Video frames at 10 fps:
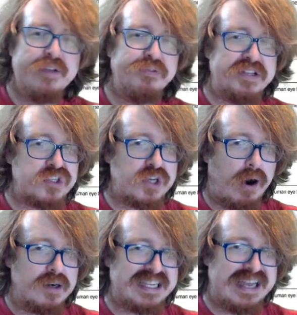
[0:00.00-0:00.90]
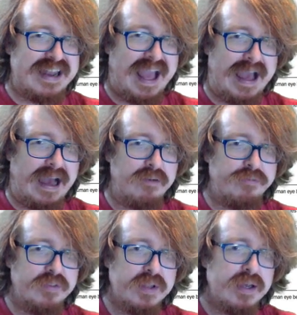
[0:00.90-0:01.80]
that stars can have.
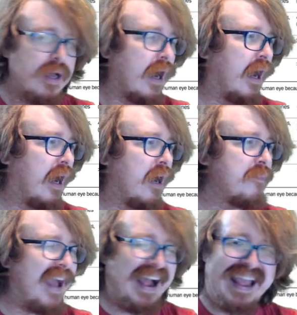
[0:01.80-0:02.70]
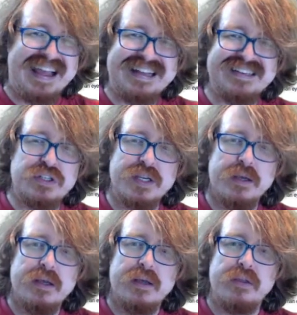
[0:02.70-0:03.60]
And
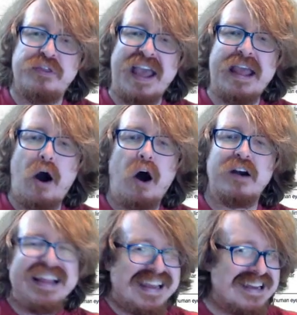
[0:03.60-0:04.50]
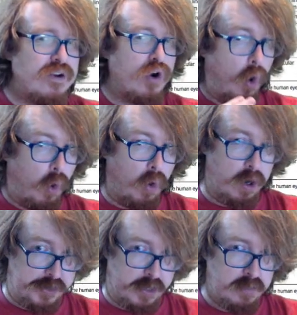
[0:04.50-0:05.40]
they are in
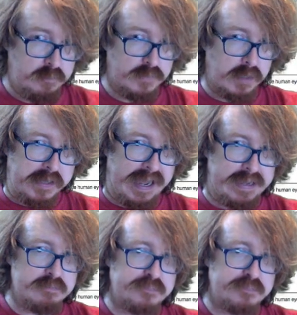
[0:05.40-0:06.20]
order, okay?